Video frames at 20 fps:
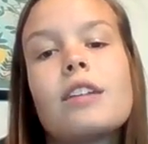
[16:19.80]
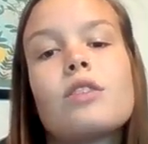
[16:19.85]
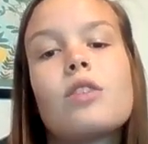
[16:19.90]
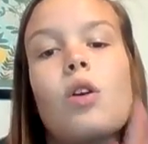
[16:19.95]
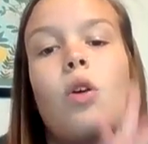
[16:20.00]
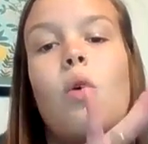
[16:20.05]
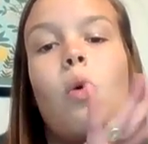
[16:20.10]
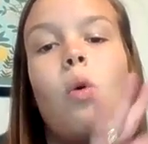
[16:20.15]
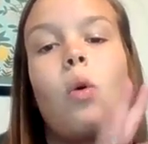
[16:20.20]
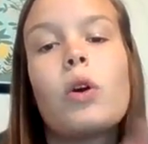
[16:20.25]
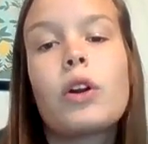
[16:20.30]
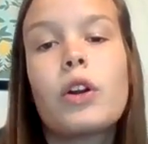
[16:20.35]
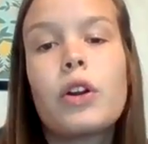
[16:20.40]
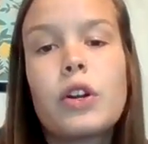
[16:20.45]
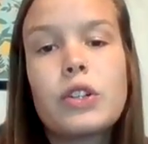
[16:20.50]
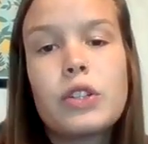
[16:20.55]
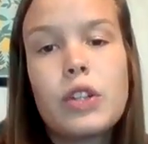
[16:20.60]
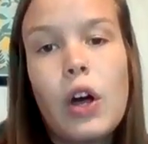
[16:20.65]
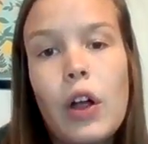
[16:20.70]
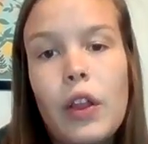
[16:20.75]

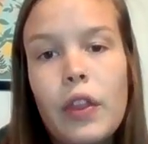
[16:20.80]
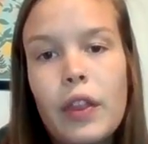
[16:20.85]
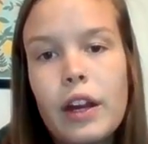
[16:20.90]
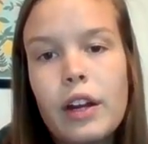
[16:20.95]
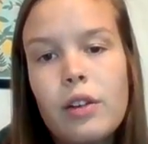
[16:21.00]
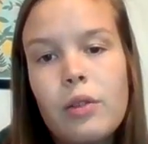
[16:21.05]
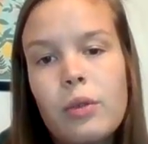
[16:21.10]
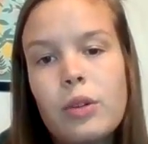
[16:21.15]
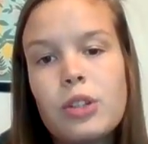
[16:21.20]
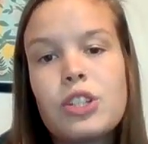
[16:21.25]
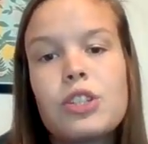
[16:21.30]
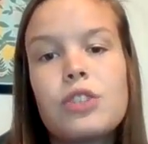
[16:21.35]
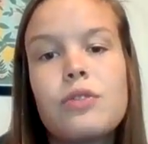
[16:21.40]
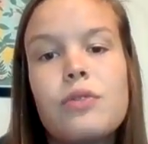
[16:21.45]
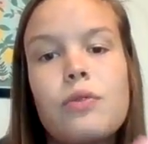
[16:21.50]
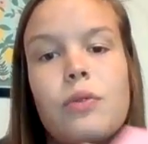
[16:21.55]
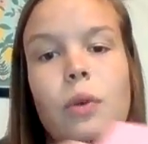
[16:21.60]
quarters on there, which is